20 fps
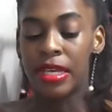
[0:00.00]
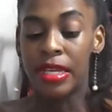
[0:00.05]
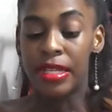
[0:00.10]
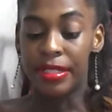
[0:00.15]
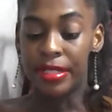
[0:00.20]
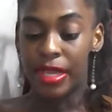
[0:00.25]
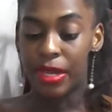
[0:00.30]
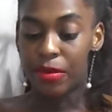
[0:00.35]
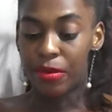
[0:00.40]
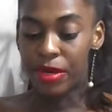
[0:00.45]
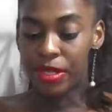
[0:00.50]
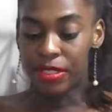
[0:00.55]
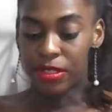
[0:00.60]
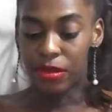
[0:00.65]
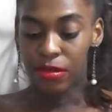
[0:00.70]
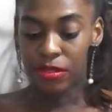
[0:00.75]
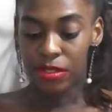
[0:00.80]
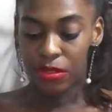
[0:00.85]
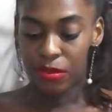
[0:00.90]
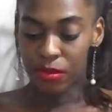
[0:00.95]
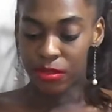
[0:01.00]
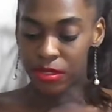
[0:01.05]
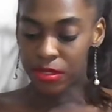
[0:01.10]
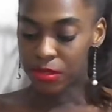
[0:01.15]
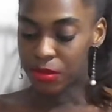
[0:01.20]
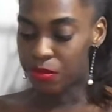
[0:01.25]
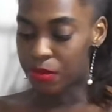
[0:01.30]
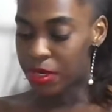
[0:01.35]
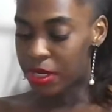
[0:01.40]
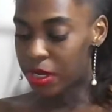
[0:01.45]
They were in those stores as
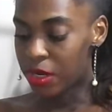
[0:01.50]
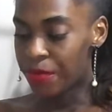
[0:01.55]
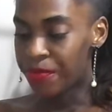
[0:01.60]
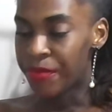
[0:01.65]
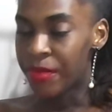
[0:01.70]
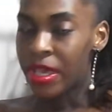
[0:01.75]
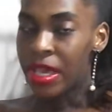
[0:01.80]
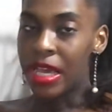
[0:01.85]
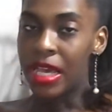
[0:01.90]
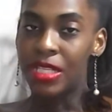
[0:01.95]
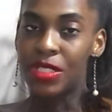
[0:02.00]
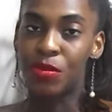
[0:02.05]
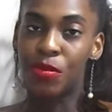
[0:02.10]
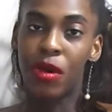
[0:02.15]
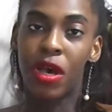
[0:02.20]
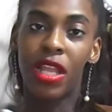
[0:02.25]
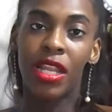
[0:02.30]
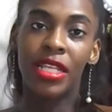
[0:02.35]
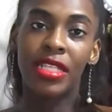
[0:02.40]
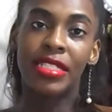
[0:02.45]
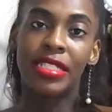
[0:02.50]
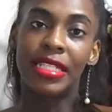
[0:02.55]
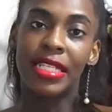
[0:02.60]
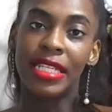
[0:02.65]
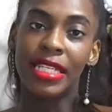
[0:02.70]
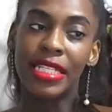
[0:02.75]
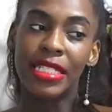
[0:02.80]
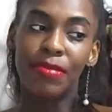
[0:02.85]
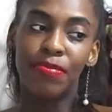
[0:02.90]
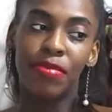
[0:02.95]
well as
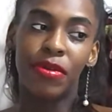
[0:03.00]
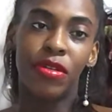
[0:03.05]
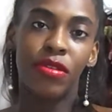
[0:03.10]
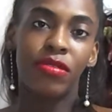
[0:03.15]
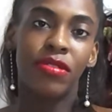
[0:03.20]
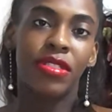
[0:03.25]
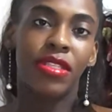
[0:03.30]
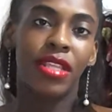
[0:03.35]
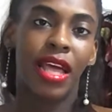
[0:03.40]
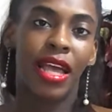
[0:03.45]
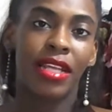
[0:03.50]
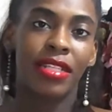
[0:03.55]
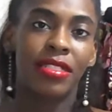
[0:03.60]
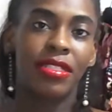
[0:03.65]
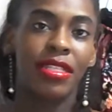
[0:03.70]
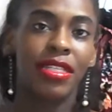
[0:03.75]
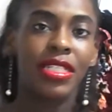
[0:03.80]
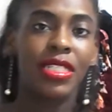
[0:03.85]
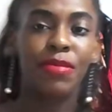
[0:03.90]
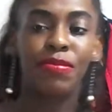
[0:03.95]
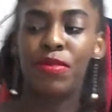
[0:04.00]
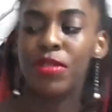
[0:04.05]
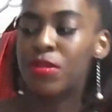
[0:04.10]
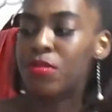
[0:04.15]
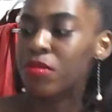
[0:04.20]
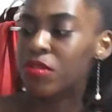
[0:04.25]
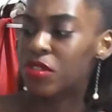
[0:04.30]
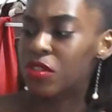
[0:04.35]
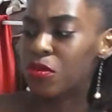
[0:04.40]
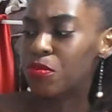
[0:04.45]
these boots. Like these boots were
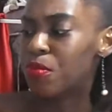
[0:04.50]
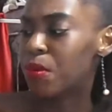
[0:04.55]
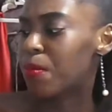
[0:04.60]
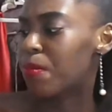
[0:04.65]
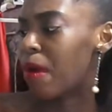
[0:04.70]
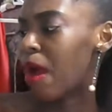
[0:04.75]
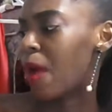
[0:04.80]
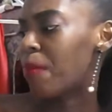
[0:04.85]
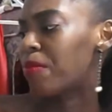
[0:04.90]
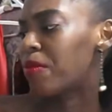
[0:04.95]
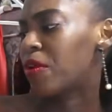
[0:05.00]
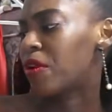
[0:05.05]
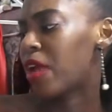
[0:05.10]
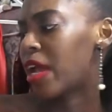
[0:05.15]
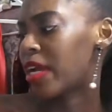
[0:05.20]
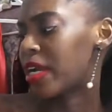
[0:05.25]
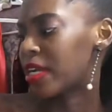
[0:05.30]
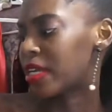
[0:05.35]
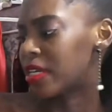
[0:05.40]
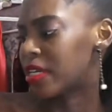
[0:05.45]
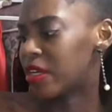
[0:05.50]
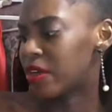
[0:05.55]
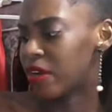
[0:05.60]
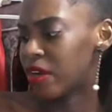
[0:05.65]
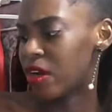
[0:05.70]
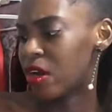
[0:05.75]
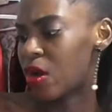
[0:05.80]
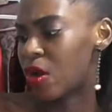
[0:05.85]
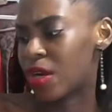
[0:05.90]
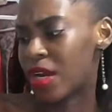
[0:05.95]
super popular like a year
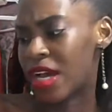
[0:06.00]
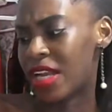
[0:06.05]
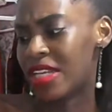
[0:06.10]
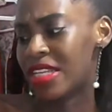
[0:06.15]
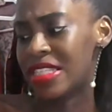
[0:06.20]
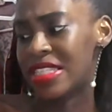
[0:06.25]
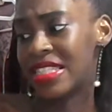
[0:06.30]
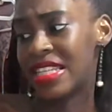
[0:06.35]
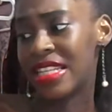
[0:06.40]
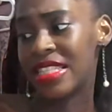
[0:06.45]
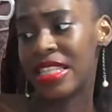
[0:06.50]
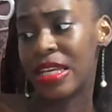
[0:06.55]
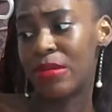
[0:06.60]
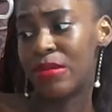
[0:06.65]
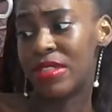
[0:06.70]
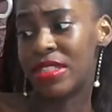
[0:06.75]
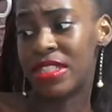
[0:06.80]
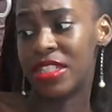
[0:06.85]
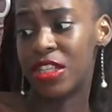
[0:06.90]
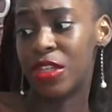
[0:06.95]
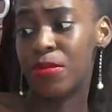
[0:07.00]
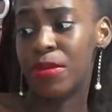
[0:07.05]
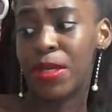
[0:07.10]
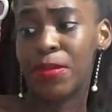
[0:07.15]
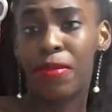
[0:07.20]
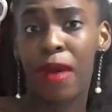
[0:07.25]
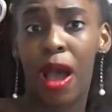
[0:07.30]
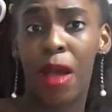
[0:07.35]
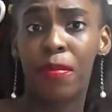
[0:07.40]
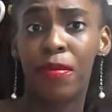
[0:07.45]
ago, and I didn't think they would still be
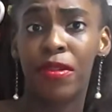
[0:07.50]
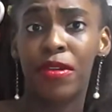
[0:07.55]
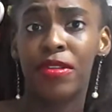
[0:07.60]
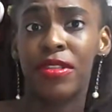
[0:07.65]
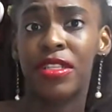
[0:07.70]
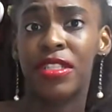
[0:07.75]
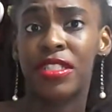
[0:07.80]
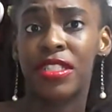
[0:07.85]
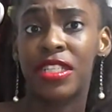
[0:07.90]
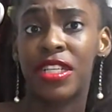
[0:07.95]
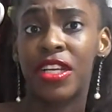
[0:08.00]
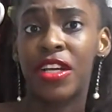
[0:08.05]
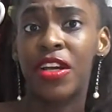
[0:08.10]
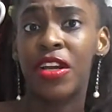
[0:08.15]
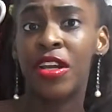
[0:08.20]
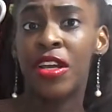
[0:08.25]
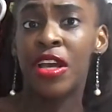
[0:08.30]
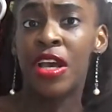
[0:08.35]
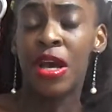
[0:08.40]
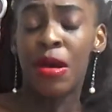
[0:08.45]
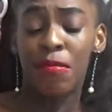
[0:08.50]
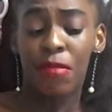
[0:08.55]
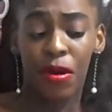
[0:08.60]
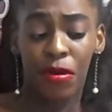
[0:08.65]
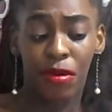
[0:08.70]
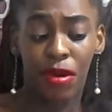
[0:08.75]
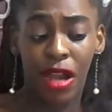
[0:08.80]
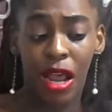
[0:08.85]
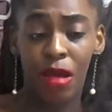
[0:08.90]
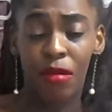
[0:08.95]
popular this year, but
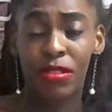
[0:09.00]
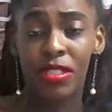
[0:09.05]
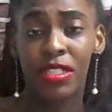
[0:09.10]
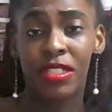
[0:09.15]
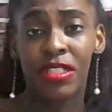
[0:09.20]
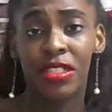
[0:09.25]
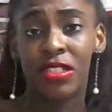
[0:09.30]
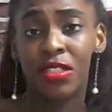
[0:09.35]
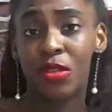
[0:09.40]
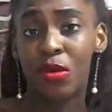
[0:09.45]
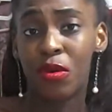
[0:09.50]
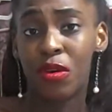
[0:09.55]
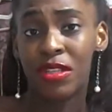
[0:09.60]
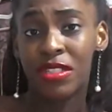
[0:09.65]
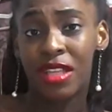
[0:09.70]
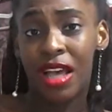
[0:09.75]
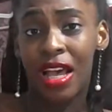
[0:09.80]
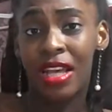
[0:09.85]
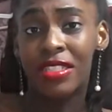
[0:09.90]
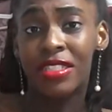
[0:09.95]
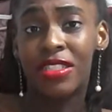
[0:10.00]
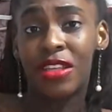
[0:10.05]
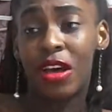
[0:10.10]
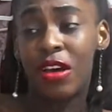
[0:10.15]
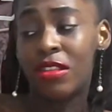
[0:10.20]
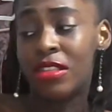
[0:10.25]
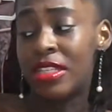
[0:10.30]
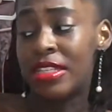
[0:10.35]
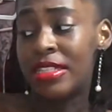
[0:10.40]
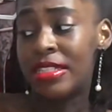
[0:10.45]
when I was in the stores I saw
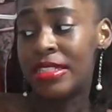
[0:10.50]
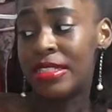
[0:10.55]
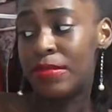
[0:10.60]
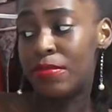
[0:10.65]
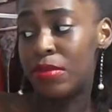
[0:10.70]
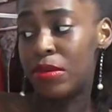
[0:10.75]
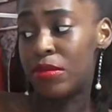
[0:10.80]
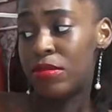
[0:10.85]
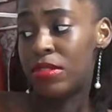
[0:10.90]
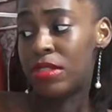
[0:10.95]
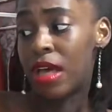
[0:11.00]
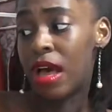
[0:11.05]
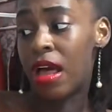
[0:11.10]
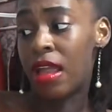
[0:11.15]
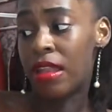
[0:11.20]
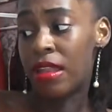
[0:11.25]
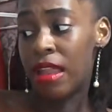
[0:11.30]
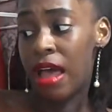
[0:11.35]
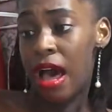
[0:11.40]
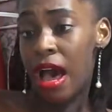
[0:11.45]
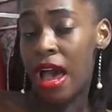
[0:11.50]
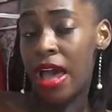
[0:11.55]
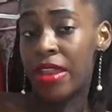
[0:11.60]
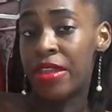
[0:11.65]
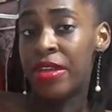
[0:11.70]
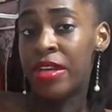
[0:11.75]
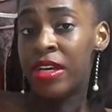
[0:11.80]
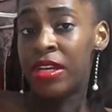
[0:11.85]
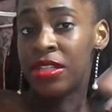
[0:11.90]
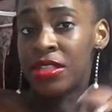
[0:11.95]
these boots a lot.
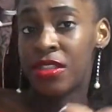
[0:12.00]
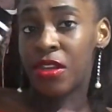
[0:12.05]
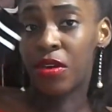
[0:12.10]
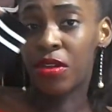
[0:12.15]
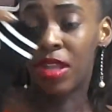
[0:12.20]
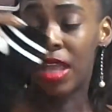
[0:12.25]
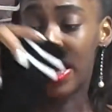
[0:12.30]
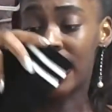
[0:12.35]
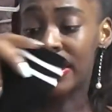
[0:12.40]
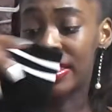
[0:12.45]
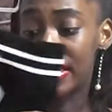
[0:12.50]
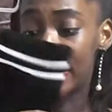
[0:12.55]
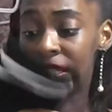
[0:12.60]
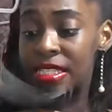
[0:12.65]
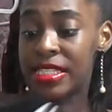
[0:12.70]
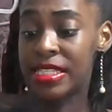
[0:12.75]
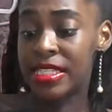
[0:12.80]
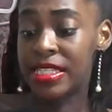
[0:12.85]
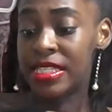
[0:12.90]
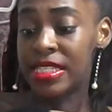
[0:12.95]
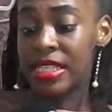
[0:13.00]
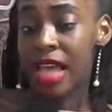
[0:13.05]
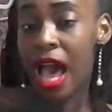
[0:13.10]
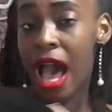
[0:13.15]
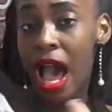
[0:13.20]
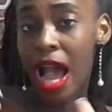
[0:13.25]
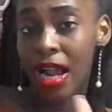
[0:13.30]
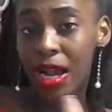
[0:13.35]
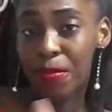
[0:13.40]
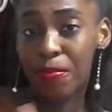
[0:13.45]
So like the
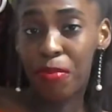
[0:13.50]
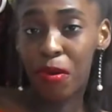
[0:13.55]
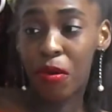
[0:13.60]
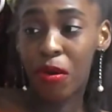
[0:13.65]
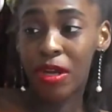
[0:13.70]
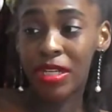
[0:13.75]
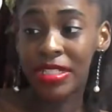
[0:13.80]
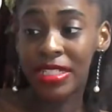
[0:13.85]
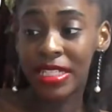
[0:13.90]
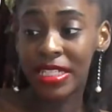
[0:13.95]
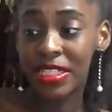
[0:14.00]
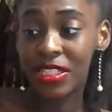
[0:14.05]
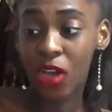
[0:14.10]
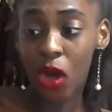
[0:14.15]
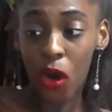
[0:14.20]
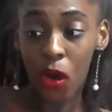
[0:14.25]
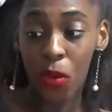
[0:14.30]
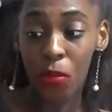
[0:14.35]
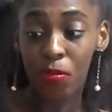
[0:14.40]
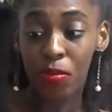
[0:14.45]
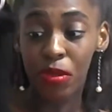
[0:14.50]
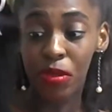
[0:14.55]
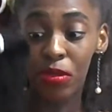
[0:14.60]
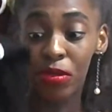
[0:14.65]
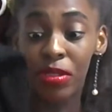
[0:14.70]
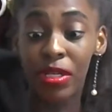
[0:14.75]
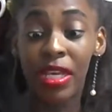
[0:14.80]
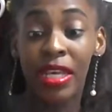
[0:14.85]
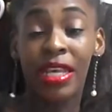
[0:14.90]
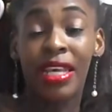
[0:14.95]
sock pointy toe
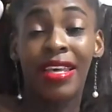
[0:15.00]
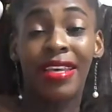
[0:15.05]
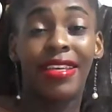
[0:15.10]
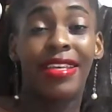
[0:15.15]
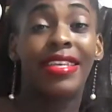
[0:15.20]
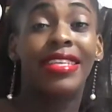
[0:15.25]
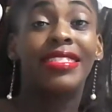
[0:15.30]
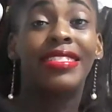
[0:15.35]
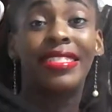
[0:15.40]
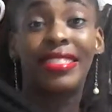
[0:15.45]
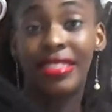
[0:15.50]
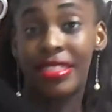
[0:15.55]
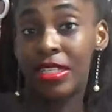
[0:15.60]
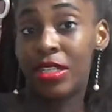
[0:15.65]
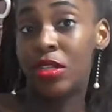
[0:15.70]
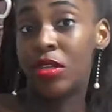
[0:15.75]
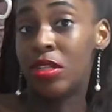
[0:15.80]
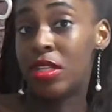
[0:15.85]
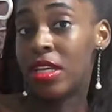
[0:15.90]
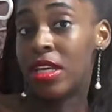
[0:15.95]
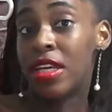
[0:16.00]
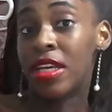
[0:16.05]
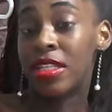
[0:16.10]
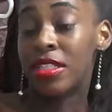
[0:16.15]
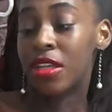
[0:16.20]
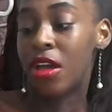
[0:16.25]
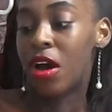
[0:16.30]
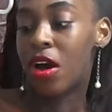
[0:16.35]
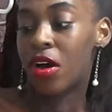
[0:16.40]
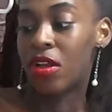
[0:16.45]
boot is still in,
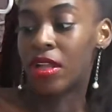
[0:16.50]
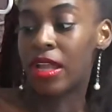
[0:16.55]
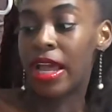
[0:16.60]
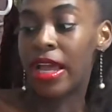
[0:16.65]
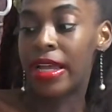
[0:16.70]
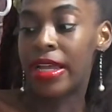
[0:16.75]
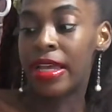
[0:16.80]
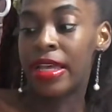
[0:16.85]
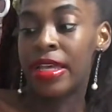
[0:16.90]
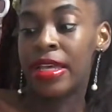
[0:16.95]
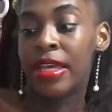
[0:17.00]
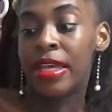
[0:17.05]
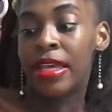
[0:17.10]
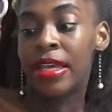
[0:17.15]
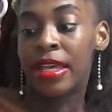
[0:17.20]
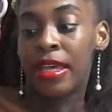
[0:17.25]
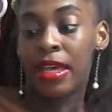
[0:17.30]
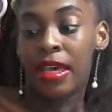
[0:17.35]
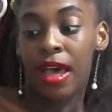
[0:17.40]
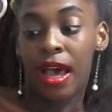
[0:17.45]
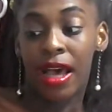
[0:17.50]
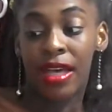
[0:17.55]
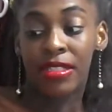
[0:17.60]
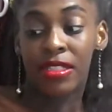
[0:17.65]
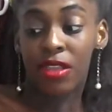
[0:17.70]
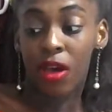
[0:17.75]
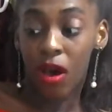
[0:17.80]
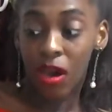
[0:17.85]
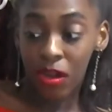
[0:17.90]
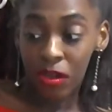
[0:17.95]
y'all. Like, I
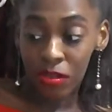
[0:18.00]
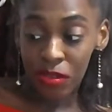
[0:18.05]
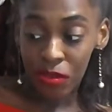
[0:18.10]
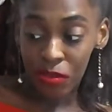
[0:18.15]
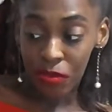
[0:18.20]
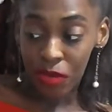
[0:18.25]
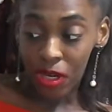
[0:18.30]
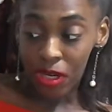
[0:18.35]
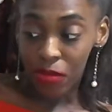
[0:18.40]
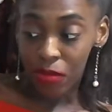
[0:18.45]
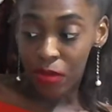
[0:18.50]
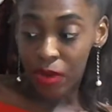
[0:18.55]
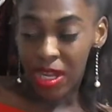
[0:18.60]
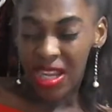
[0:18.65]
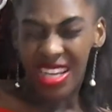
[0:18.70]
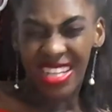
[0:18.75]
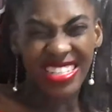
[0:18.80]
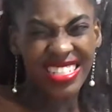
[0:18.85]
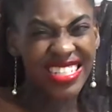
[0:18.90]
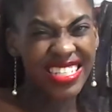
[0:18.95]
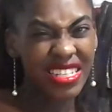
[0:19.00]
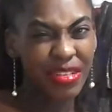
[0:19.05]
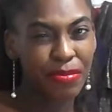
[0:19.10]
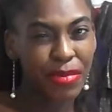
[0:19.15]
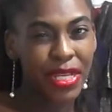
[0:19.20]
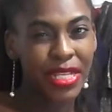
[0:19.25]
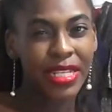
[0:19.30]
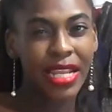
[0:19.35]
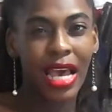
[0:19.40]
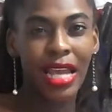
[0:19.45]
saw it on the runway a little
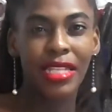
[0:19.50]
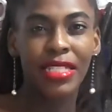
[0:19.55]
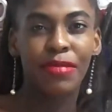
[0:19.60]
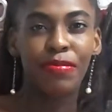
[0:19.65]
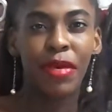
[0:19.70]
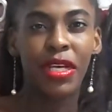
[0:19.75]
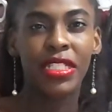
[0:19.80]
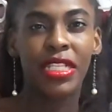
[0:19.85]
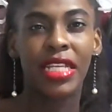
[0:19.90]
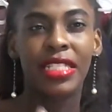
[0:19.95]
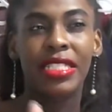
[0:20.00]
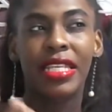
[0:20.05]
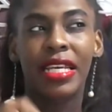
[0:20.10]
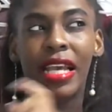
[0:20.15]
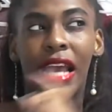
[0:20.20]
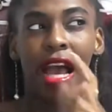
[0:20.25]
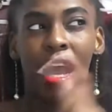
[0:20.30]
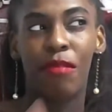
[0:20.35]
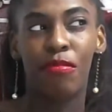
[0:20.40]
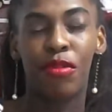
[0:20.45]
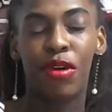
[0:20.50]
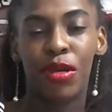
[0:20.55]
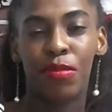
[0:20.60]
bit, not as much as the cowboy